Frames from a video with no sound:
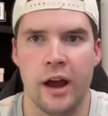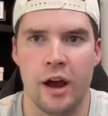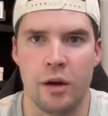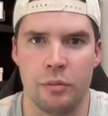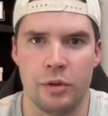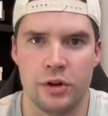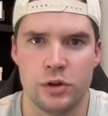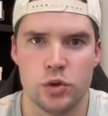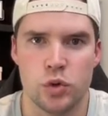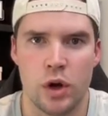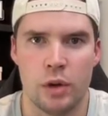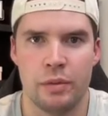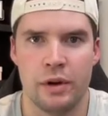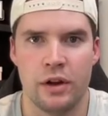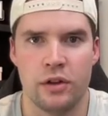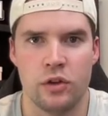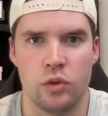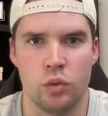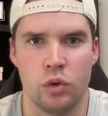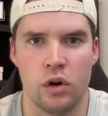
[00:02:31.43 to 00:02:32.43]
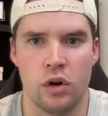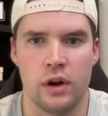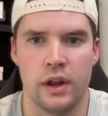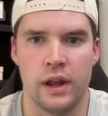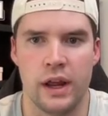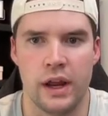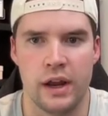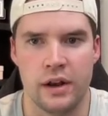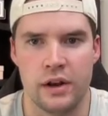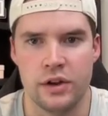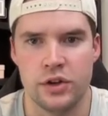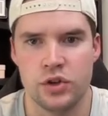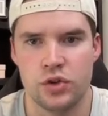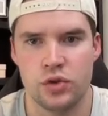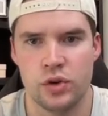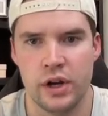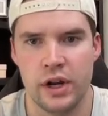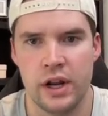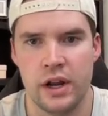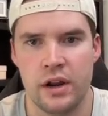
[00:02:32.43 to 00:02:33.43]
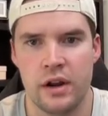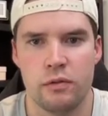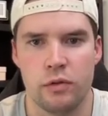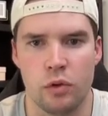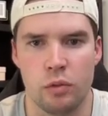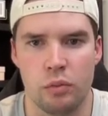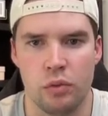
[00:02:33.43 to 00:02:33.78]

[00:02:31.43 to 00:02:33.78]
I'm going to swap out the word industry for